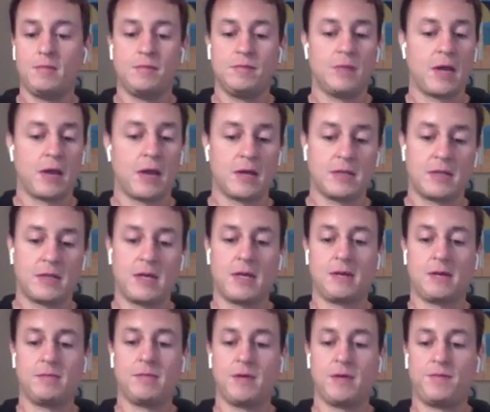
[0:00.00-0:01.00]
Like I
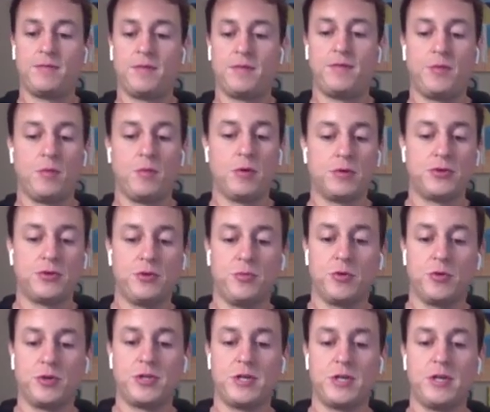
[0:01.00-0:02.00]
said, if you want two
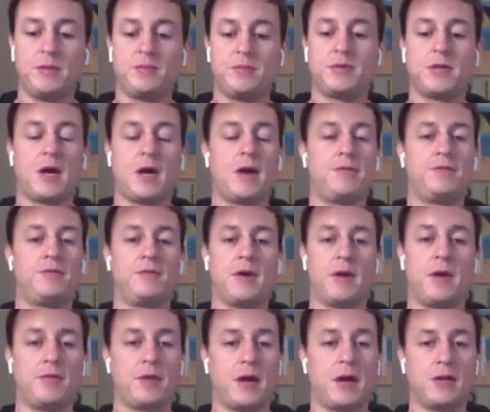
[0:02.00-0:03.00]
more tips,
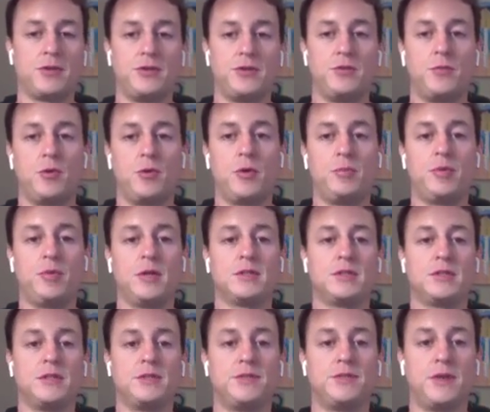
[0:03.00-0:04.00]
I've got two more
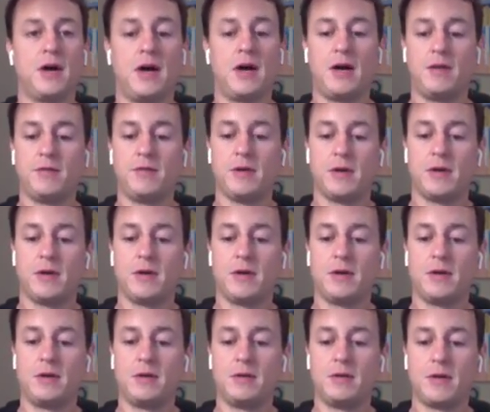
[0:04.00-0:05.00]
plus these five, and
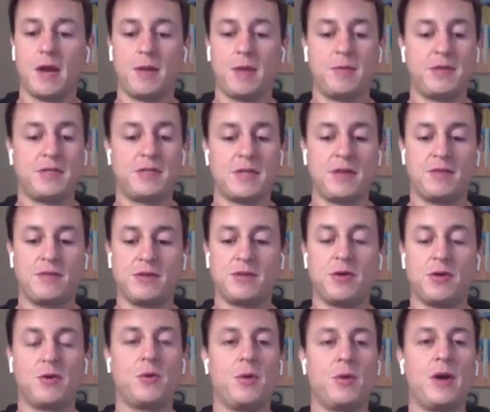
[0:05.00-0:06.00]
that'll be 7
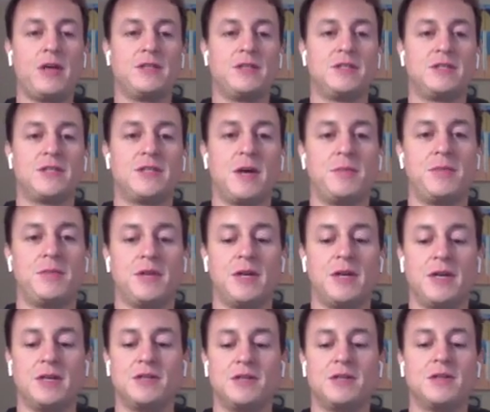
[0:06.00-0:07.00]
total ways to stop the
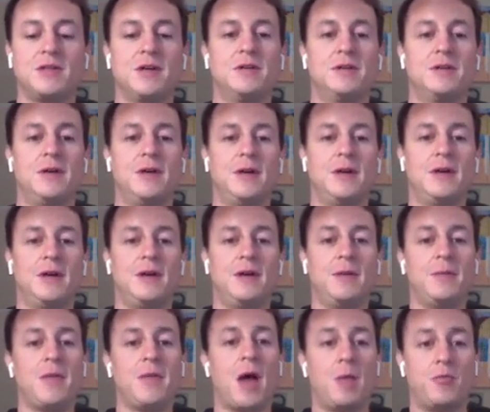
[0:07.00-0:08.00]
itch. So
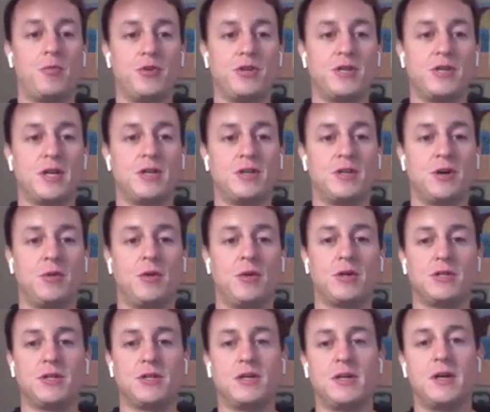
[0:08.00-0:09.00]
I appreciate y'all
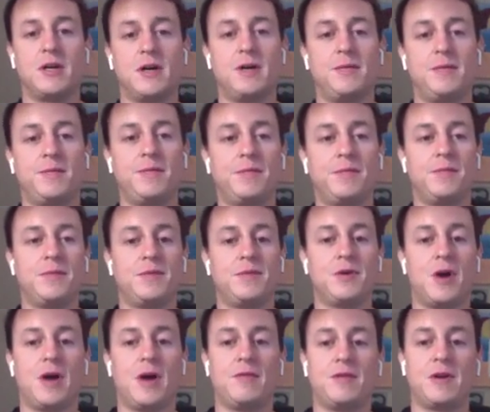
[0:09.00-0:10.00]
watching, and
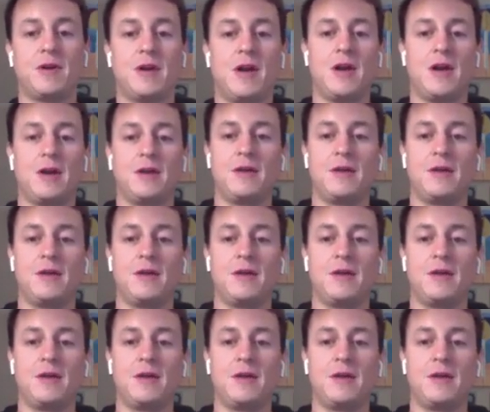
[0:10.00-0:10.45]
have a good night.